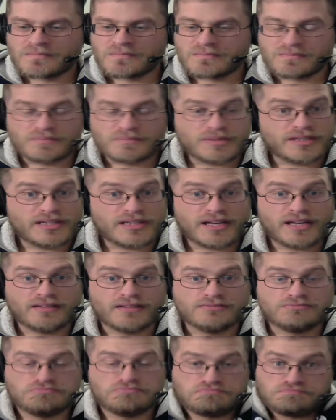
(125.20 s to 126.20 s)
but yeah,
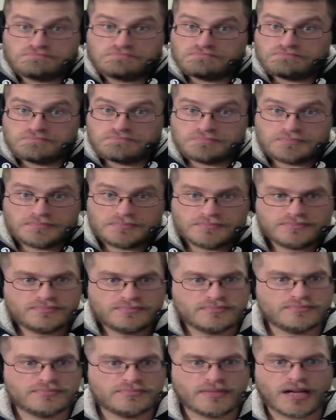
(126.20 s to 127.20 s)

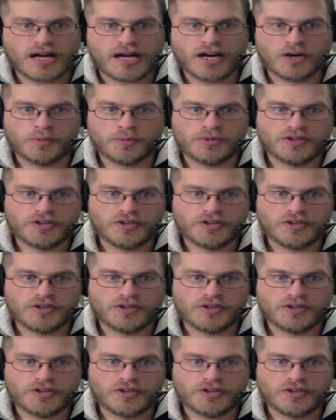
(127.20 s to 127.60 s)
I hope